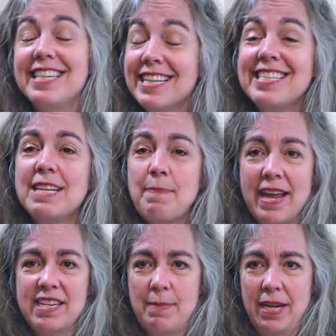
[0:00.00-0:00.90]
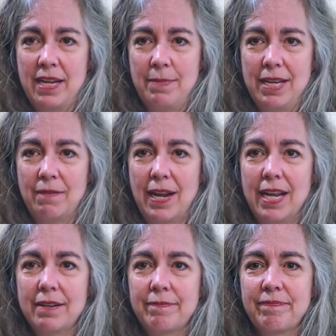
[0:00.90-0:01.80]
Didn't see pandemic coming,
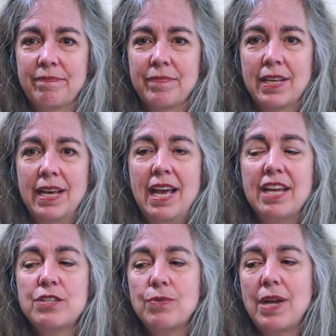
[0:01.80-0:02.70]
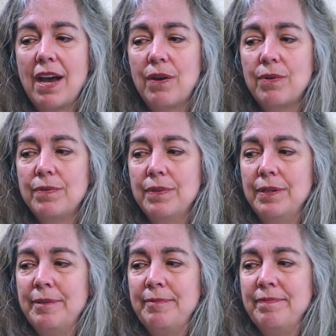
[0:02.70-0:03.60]
right? And so now
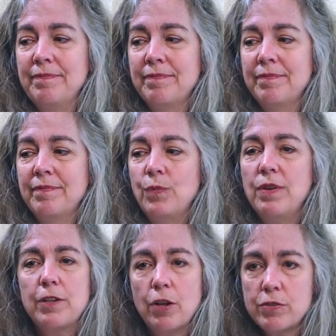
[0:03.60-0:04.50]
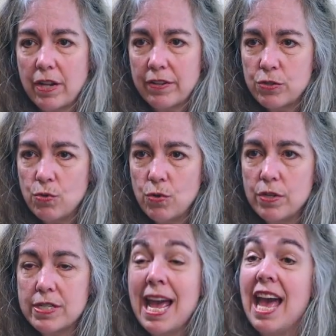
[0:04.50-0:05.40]
we've closed all the
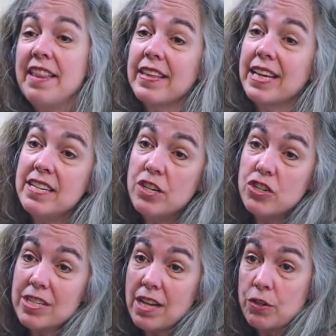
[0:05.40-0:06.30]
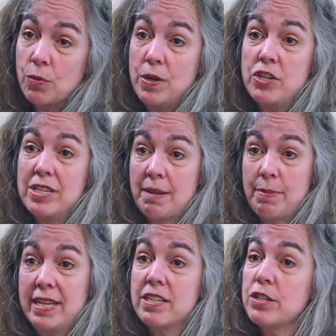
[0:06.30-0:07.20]
schools. And then the conditions under which in some
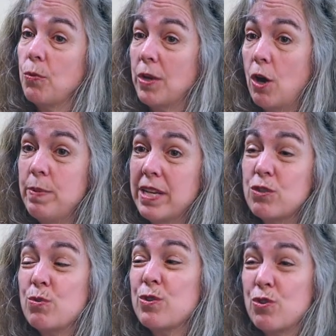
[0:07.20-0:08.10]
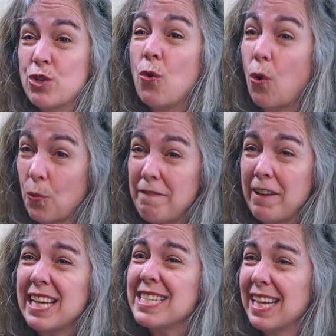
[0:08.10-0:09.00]
places they're reopening schools are so
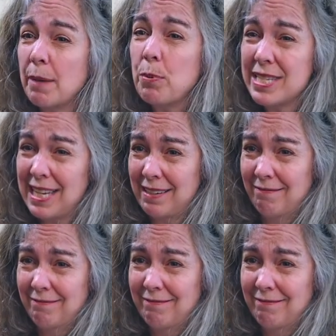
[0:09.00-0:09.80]
horrific, it's like a prison.